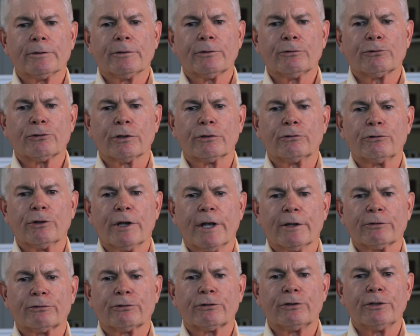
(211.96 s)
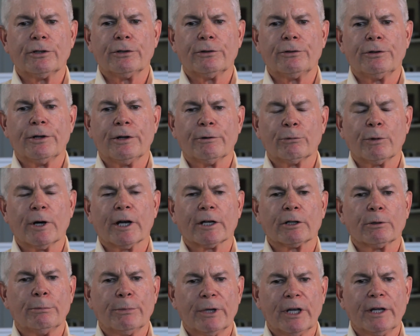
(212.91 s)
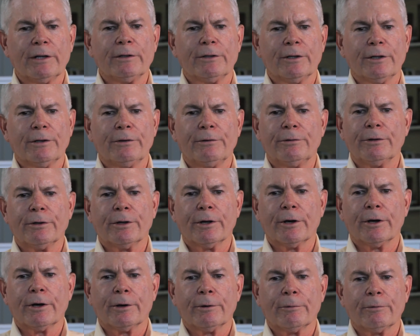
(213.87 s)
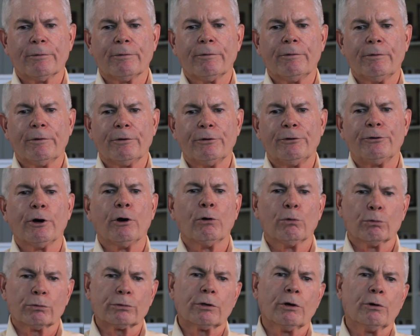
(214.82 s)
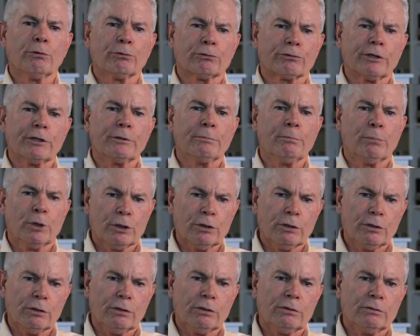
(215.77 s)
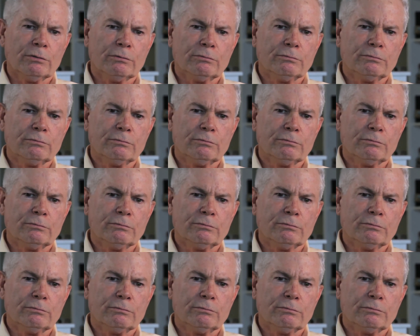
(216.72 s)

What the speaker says: suggested and recommended don't go see Bull,